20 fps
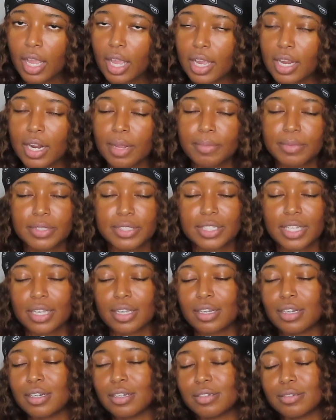And I'm just
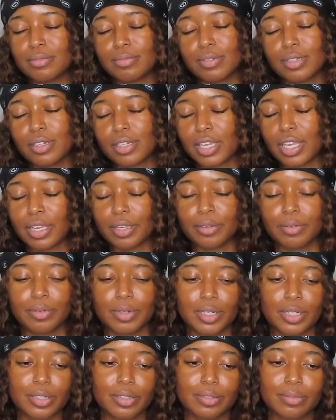like, oh, okay,
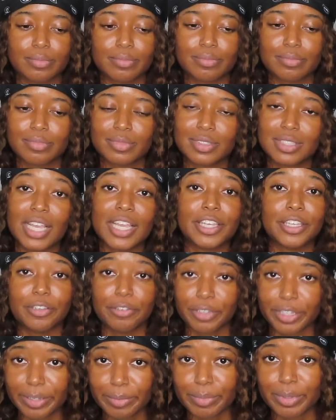well, thank
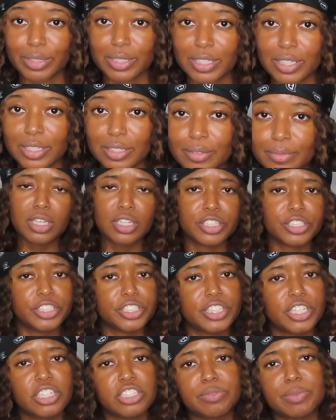you, Kimberly.
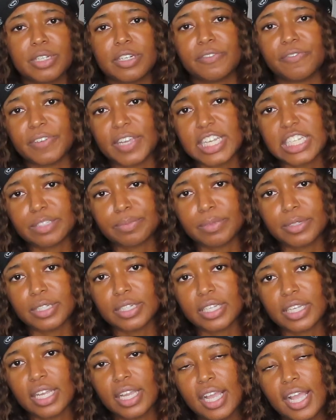She tells me her
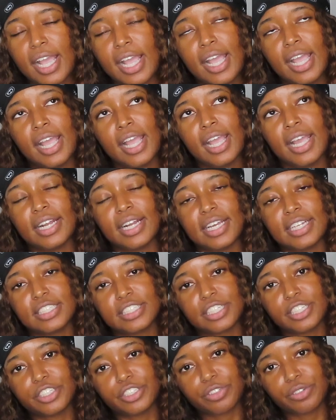Facebook and I
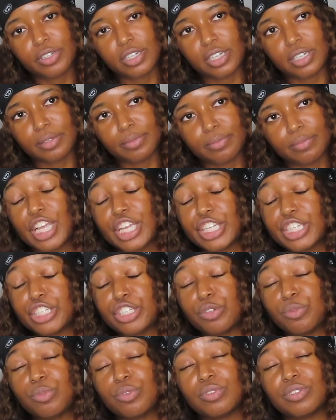search her up. And
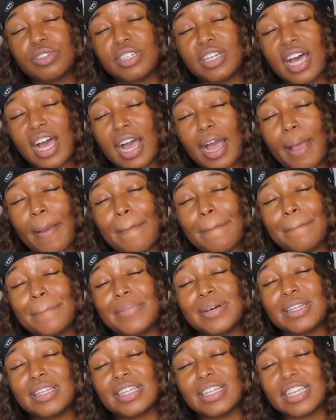you will not
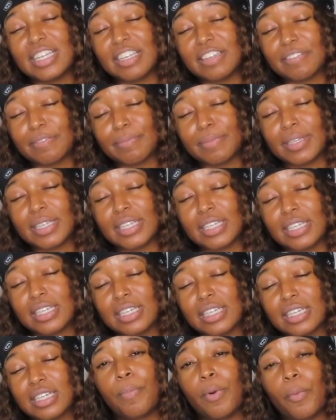believe me,
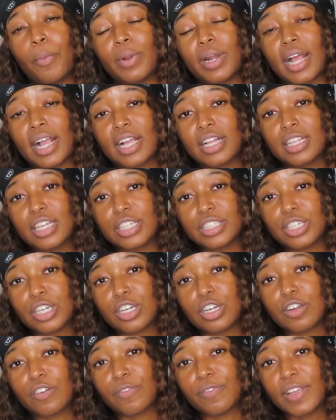but when I clicked on
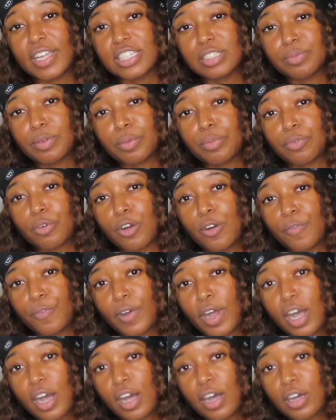her Facebook
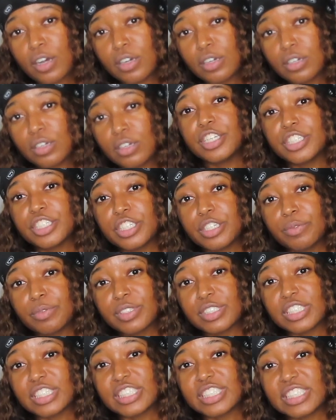profile, she
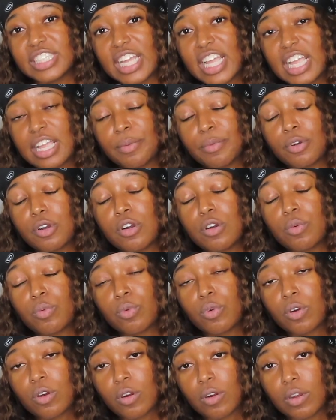was the same
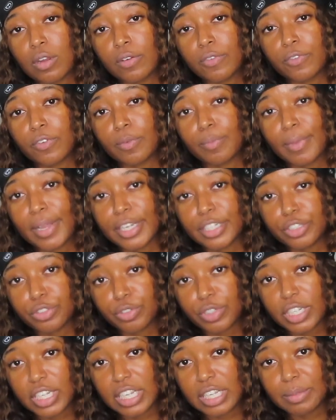Aurora from my
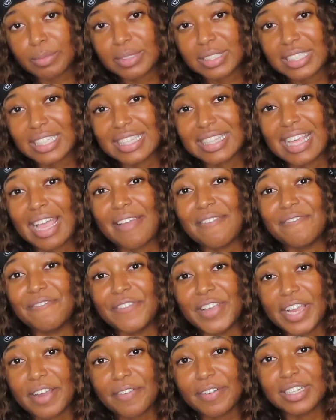dreams. That
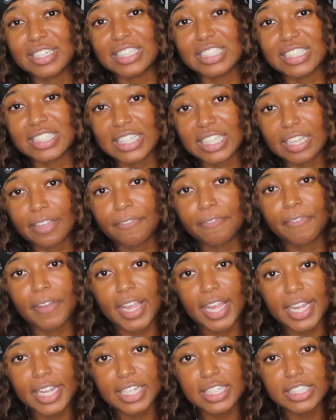very distinct
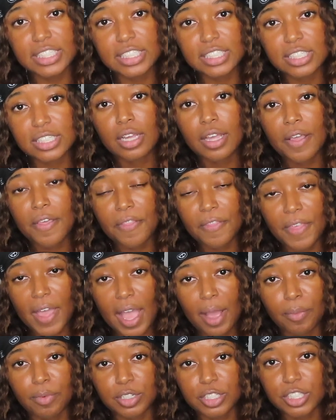face,
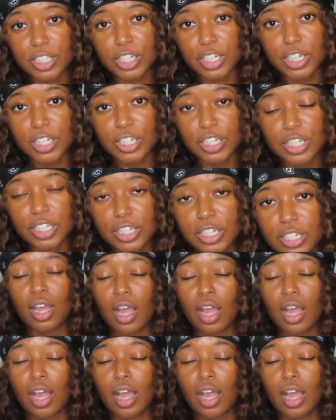that was her.